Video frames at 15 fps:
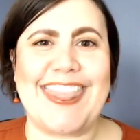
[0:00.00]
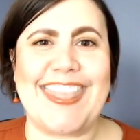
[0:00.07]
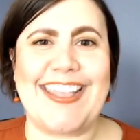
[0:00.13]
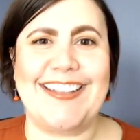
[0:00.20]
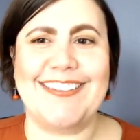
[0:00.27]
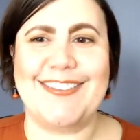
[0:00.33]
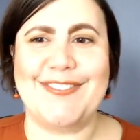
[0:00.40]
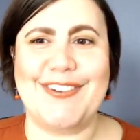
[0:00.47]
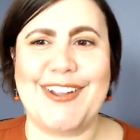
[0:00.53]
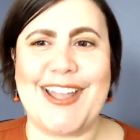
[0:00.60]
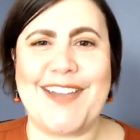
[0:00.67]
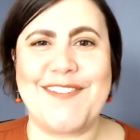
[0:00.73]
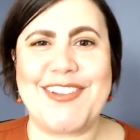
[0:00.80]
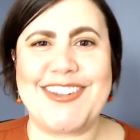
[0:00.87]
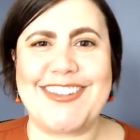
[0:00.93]
Thanks for
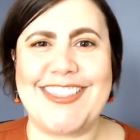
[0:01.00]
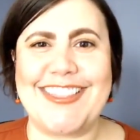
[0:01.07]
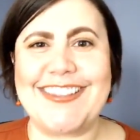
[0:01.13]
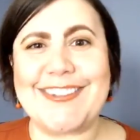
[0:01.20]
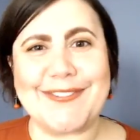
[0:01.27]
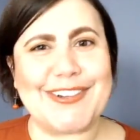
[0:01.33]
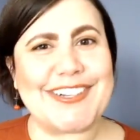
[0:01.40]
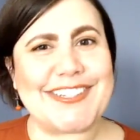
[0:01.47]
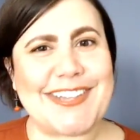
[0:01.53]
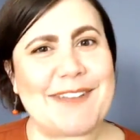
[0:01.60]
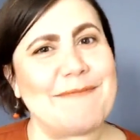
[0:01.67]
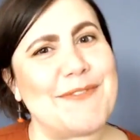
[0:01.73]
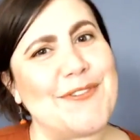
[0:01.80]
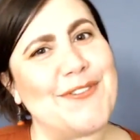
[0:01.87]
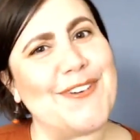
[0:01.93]
coming to this
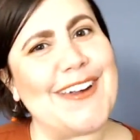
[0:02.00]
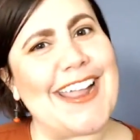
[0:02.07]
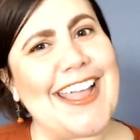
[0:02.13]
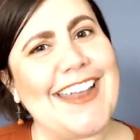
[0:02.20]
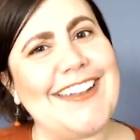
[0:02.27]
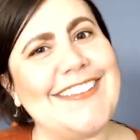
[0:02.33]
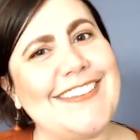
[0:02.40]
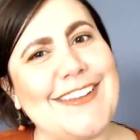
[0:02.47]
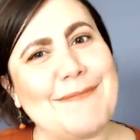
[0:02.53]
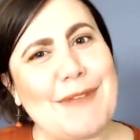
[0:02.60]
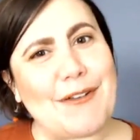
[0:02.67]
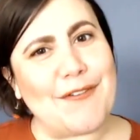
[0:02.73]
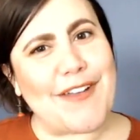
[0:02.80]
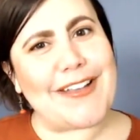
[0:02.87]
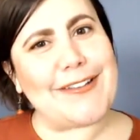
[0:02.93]
workshop beforehand and seeing
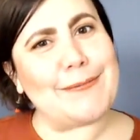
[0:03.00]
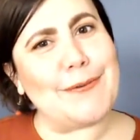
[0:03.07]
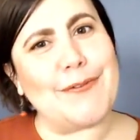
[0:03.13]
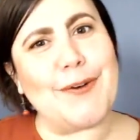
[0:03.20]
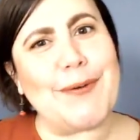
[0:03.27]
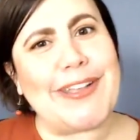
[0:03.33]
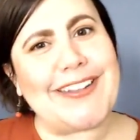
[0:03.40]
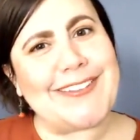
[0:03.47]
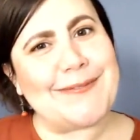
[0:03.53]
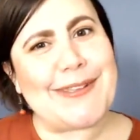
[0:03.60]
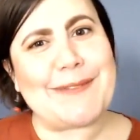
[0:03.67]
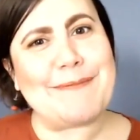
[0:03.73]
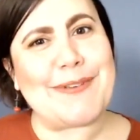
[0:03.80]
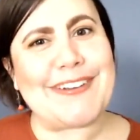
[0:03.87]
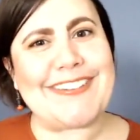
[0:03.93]
my face before we get to
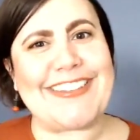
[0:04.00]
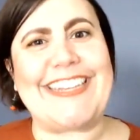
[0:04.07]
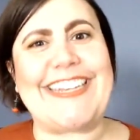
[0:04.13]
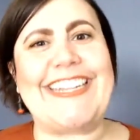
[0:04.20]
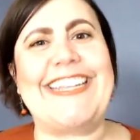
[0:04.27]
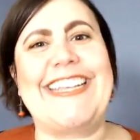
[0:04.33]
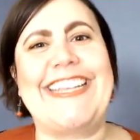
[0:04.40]
meet in person.